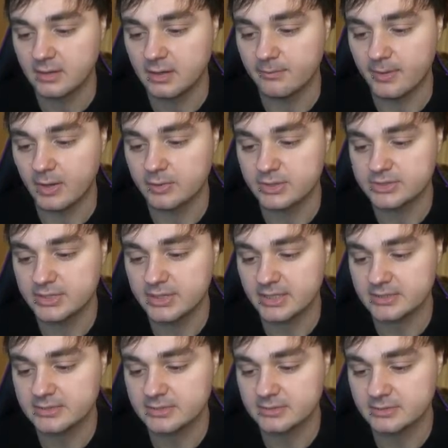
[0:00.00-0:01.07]
a bonus, I
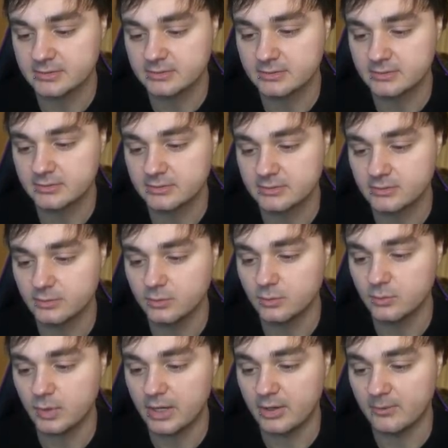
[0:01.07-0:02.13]
guess.
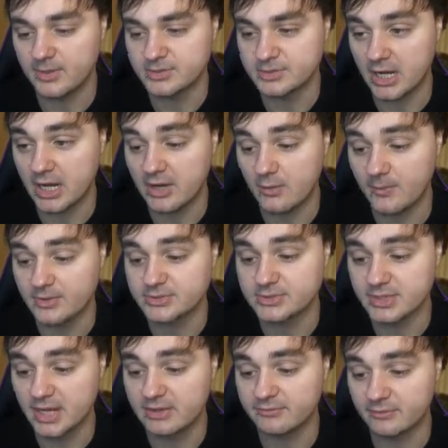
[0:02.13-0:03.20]
Ooh, I almost I almost
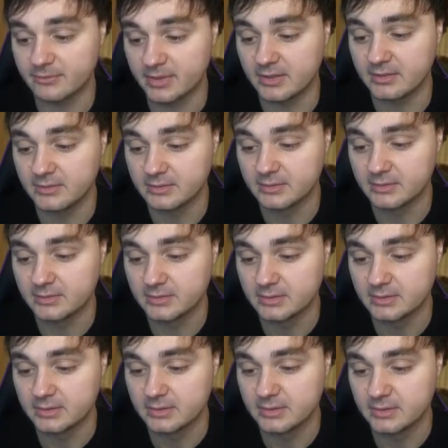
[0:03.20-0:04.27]
died from that.
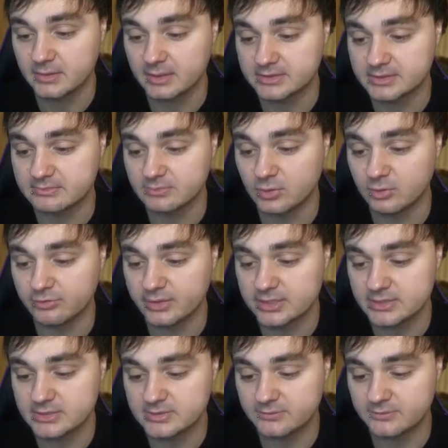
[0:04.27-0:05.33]
Collecting more
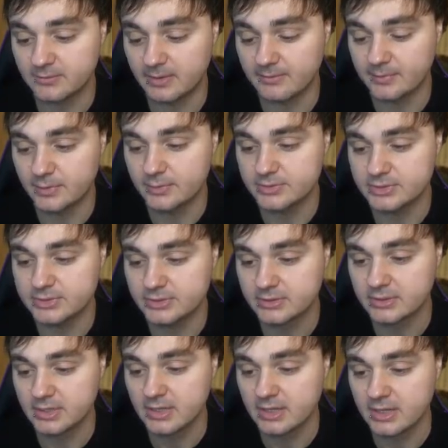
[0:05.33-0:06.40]
rings for my boost.
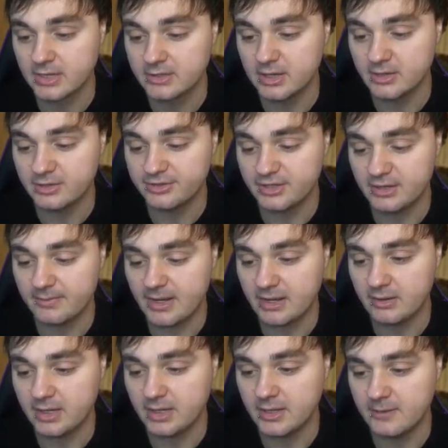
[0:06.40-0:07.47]
The only thing
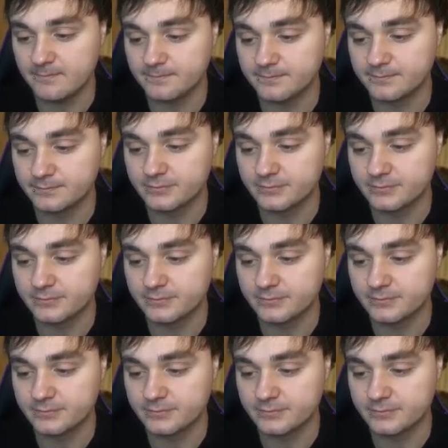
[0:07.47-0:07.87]
about um,